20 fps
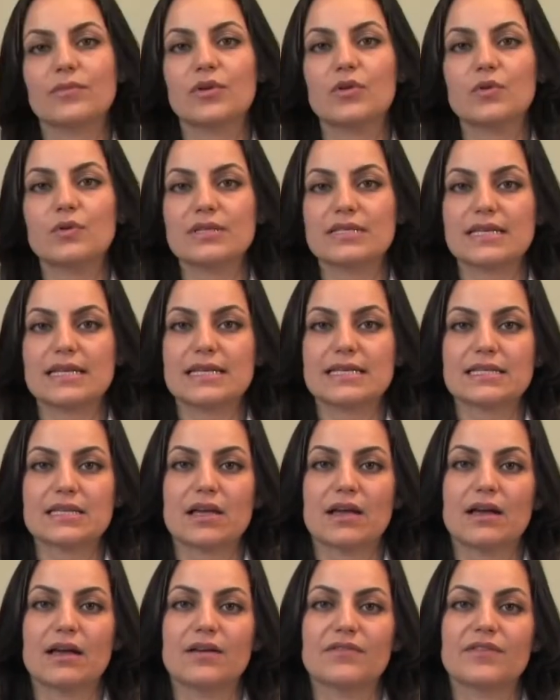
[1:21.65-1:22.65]
uses
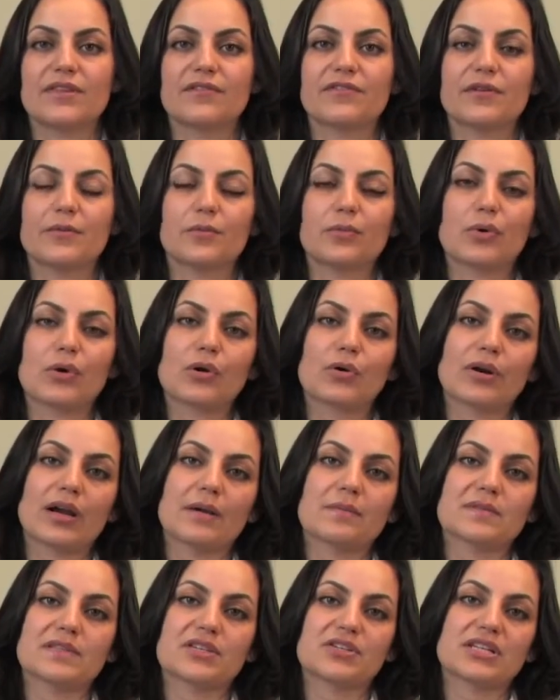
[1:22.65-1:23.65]
of different
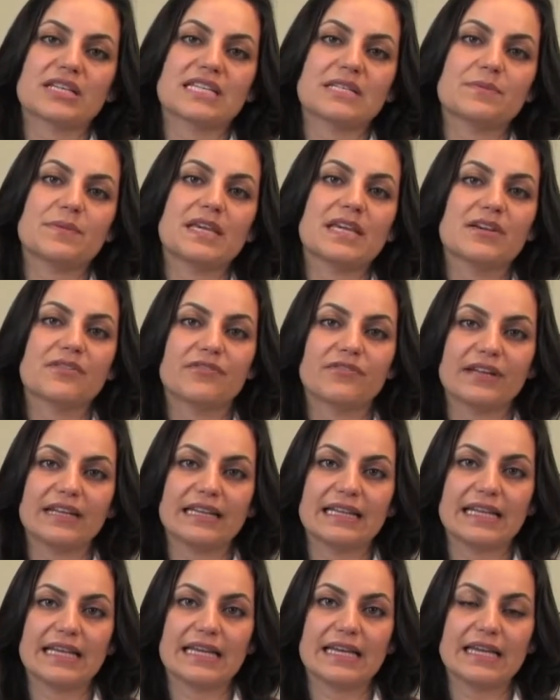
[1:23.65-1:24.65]
programs such as Speak
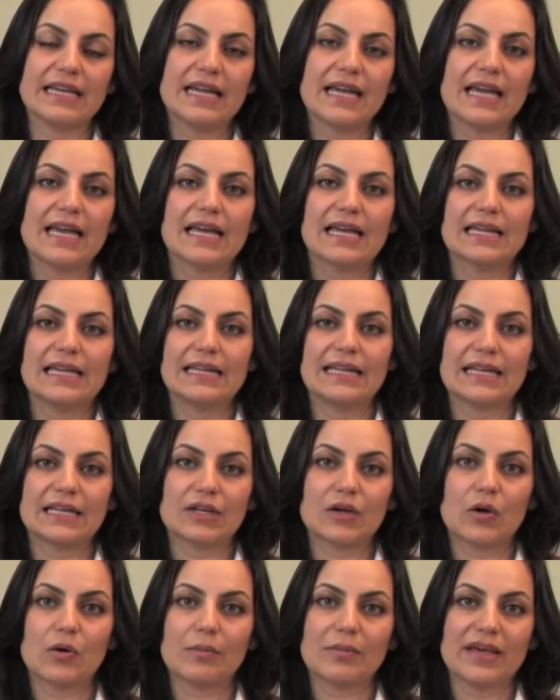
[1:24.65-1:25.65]
Freely,
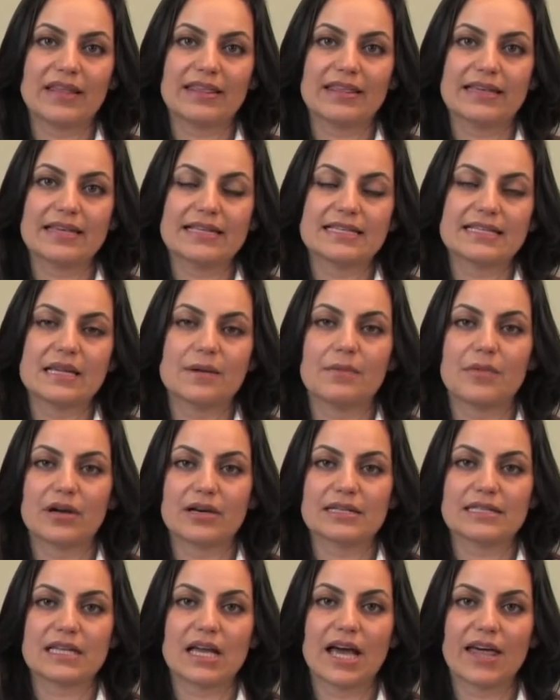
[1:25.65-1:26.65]
Litcomb methods,
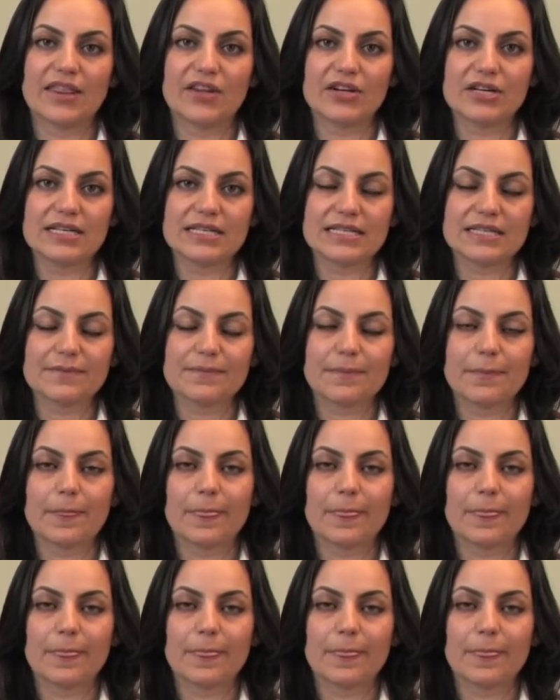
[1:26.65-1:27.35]
amongst others.